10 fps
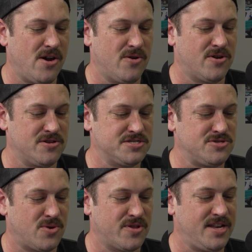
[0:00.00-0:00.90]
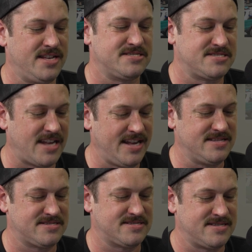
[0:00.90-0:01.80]
Owners Northeast
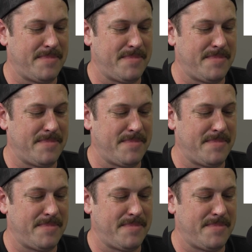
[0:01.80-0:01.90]
States.